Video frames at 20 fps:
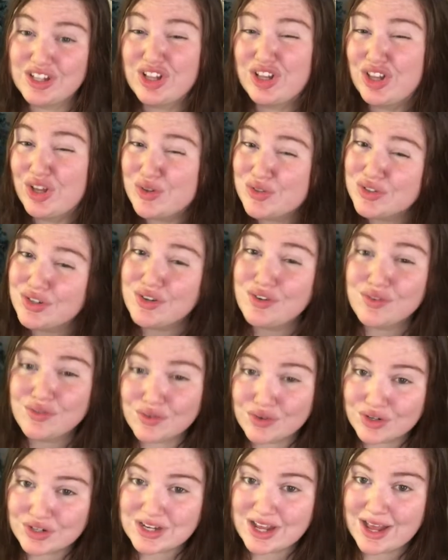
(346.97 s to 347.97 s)
closer to
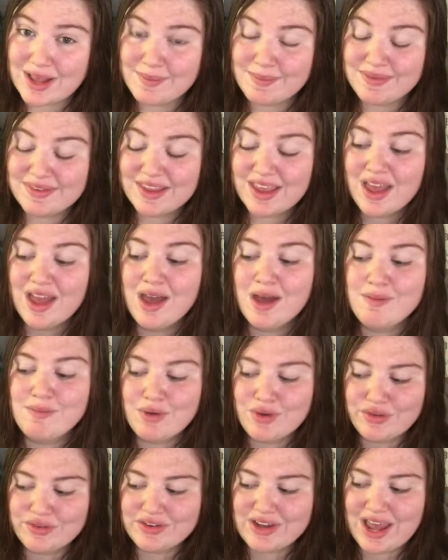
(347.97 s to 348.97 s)
4 times
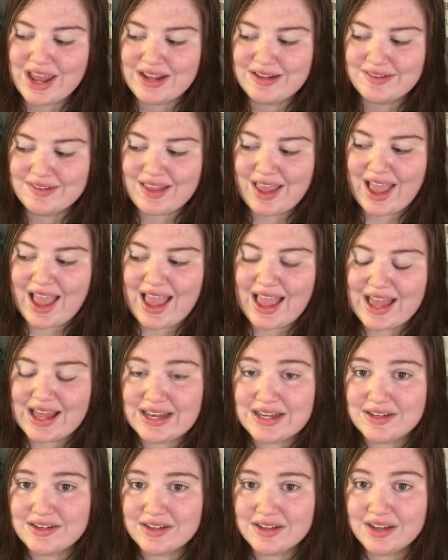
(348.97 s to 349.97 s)
most nights. And